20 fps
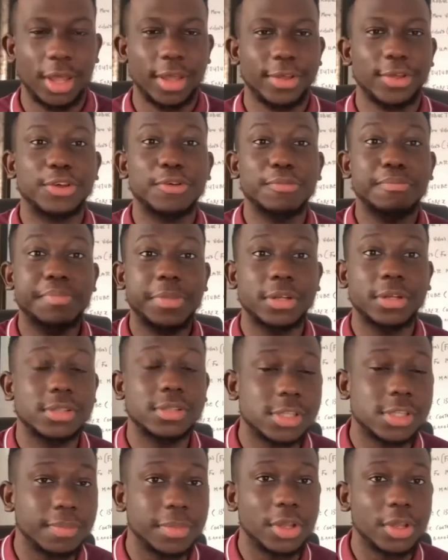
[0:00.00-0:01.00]
You can
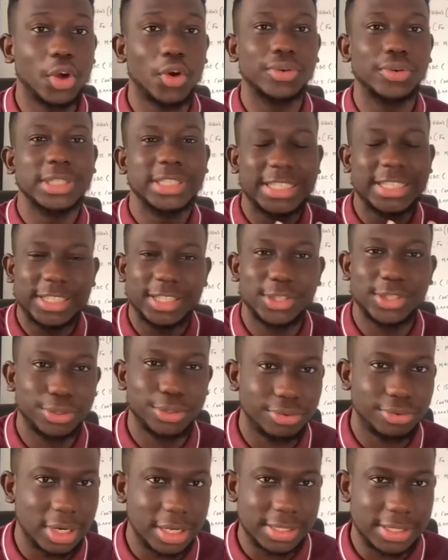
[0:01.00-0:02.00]
build something called
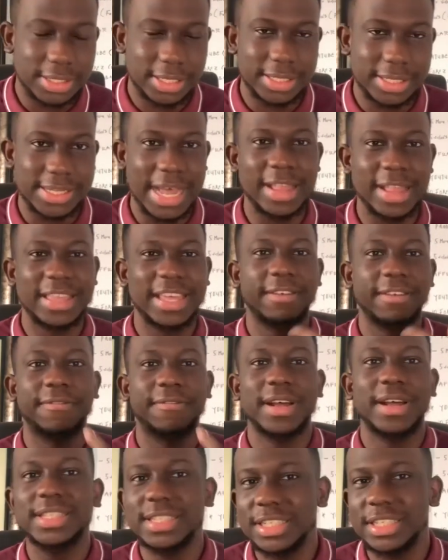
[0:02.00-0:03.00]
digital real estates. And the
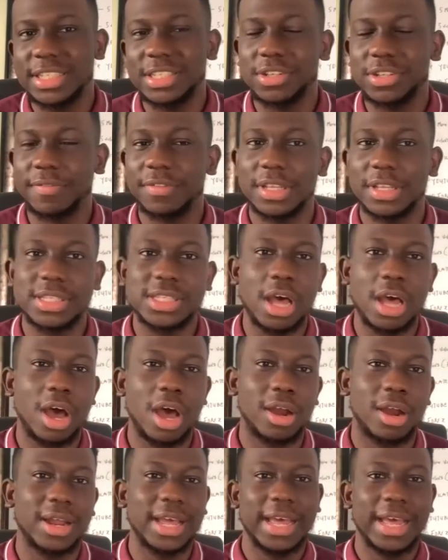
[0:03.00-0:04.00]
advantages of this
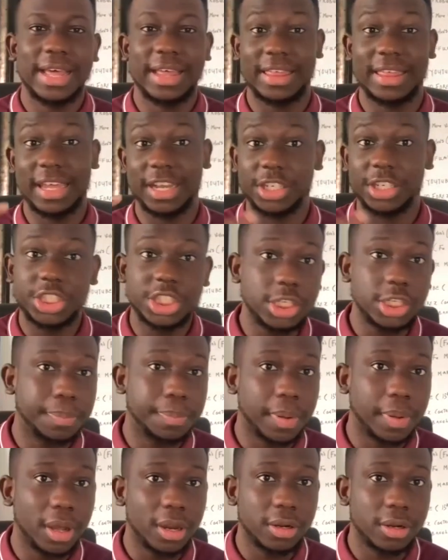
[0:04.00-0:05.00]
are they are
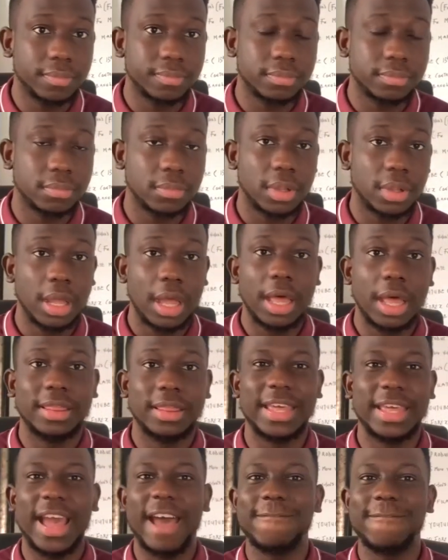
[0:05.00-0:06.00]
cheaper,
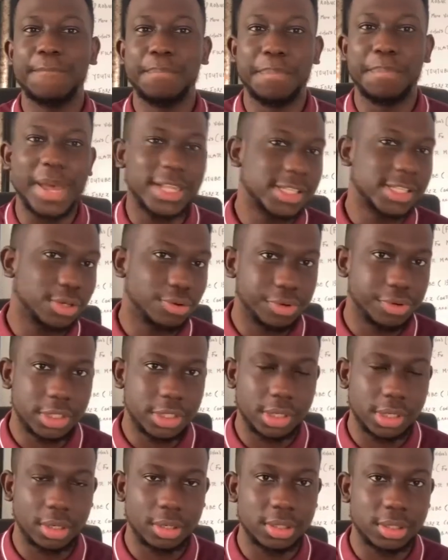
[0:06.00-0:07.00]
they have better
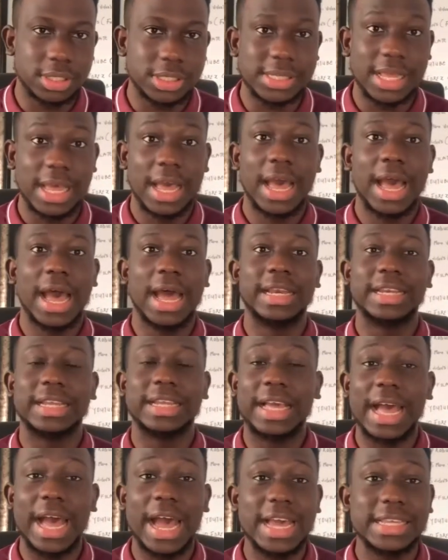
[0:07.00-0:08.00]
returns,
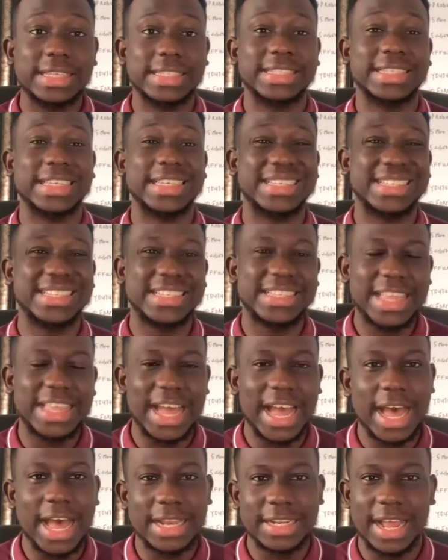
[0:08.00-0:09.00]
and guys, they
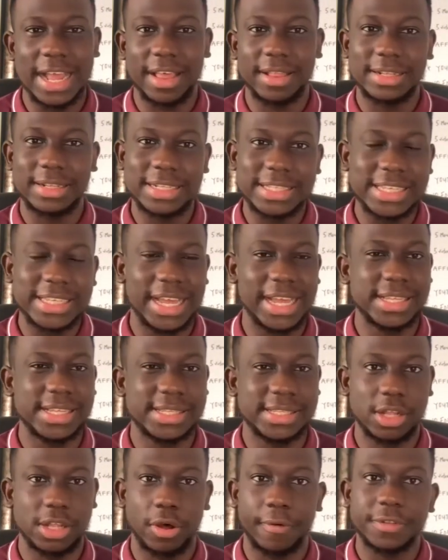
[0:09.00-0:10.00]
stand the
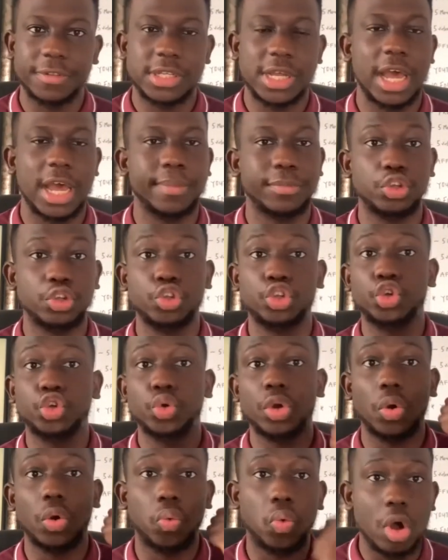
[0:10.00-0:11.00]
test of time. You
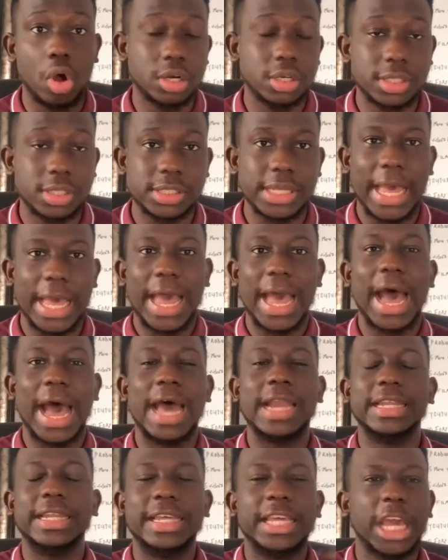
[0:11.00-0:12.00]
do it once
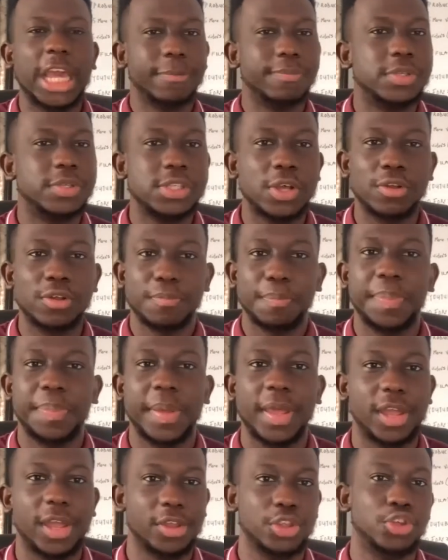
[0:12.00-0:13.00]
and it keeps on
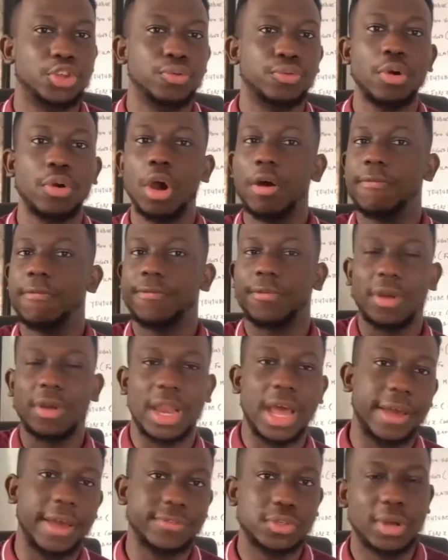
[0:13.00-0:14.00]
paying you for
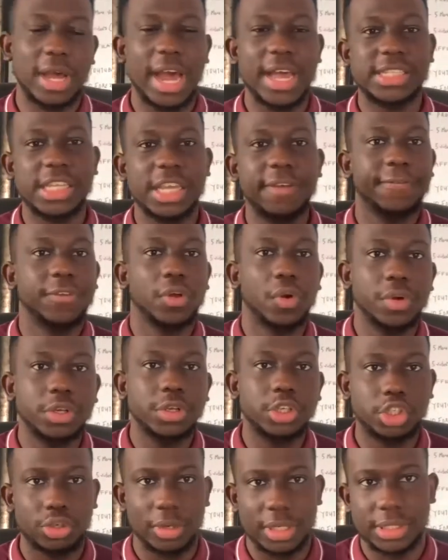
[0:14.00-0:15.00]
life. So guys, if you're
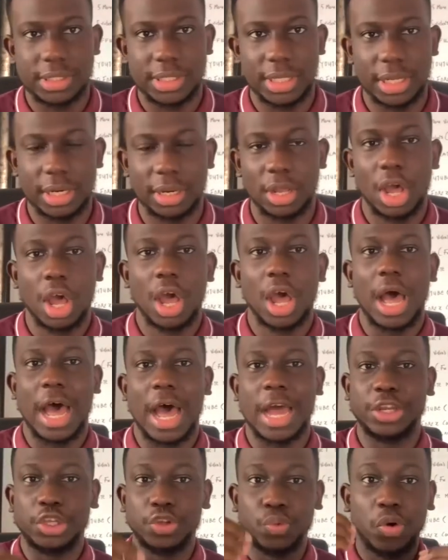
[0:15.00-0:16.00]
interested
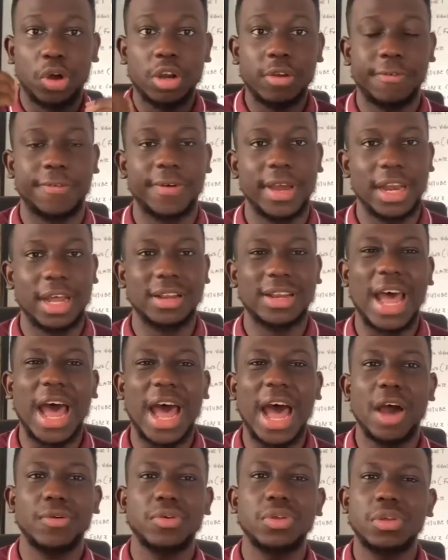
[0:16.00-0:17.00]
and you want to find out
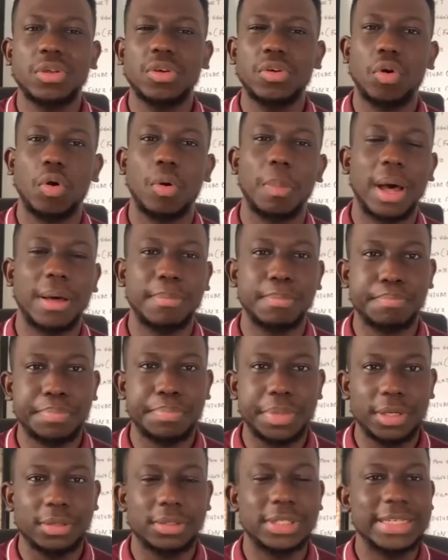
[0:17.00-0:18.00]
how you can go about
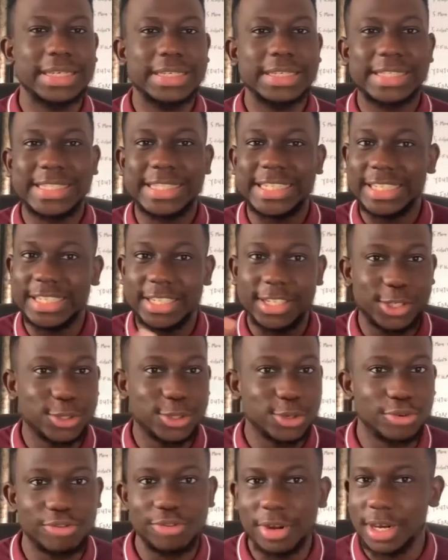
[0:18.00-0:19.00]
building
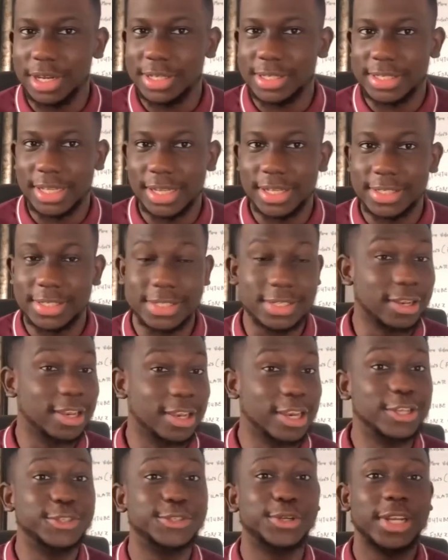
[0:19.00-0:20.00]
digital real estates,
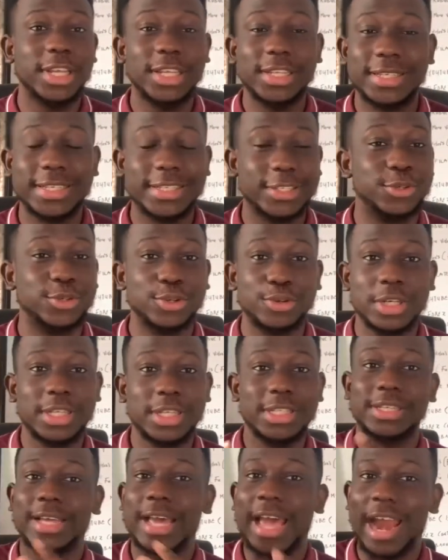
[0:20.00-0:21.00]
literally, you don't
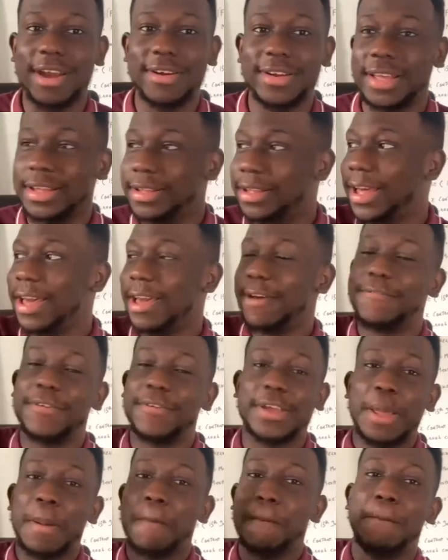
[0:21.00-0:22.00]
need to carry a
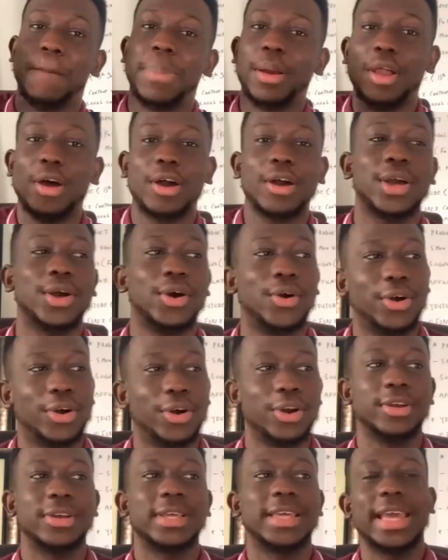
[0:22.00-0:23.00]
freaking block
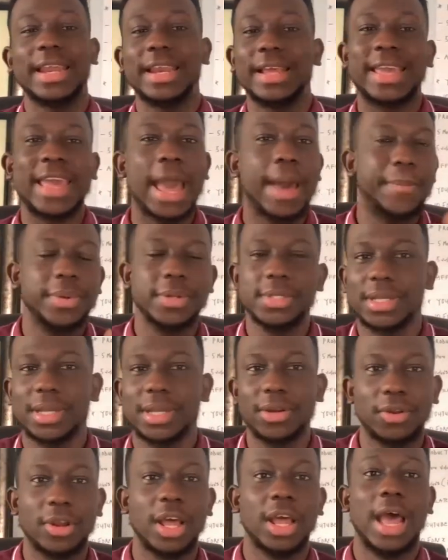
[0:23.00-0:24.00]
or get a carpenter,
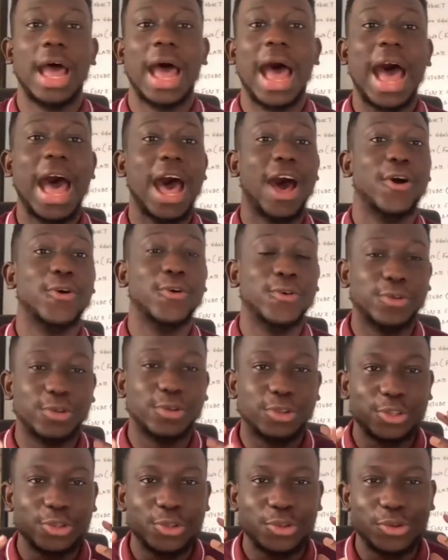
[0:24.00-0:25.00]
or
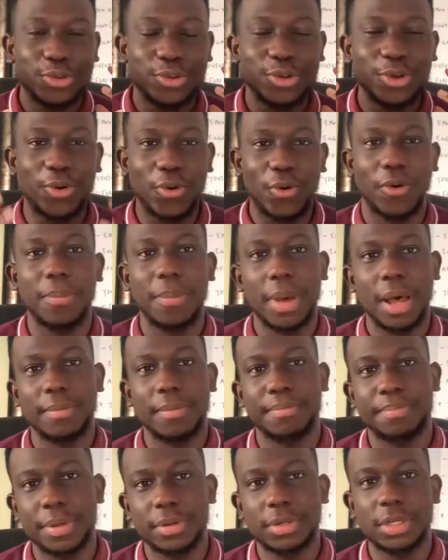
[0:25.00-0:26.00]
how you can go
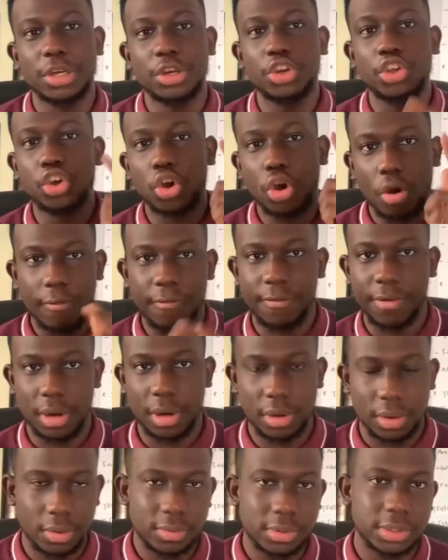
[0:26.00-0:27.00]
about building your
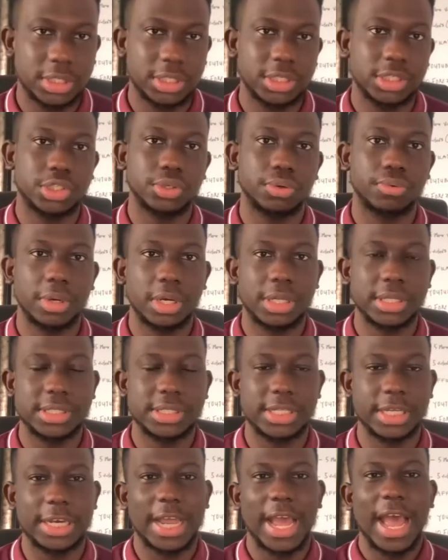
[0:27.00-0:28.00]
very own digital real
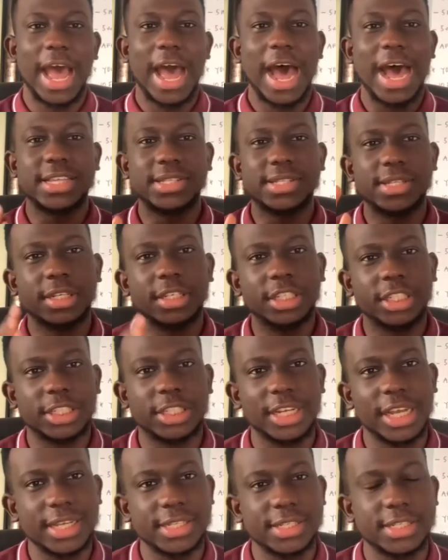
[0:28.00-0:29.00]
estate, I
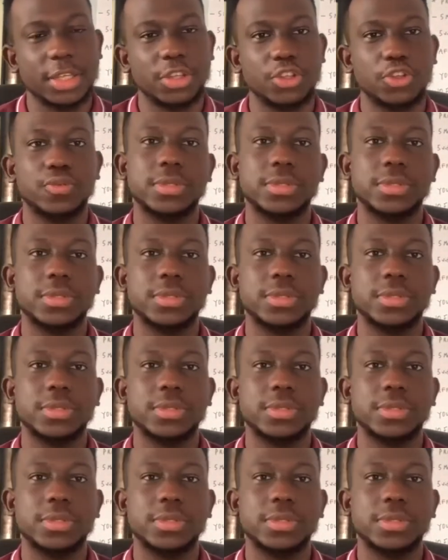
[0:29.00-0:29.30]
suggest you